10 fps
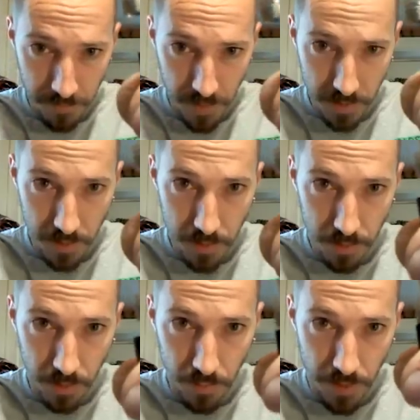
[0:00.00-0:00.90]
basically I
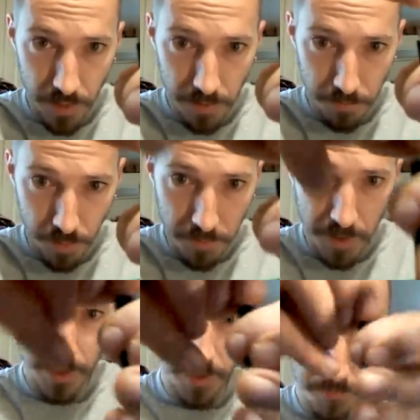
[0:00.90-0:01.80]
took the threaded end, put it
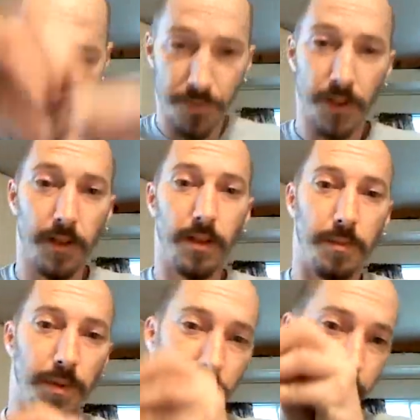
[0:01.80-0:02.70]
back in, a
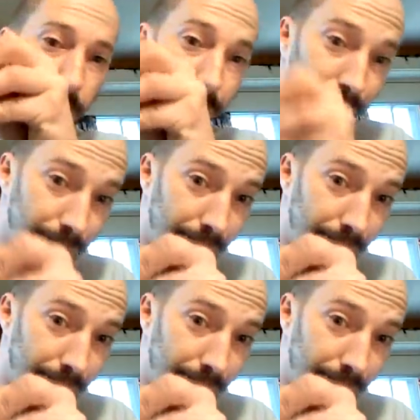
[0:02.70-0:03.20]
little pressure,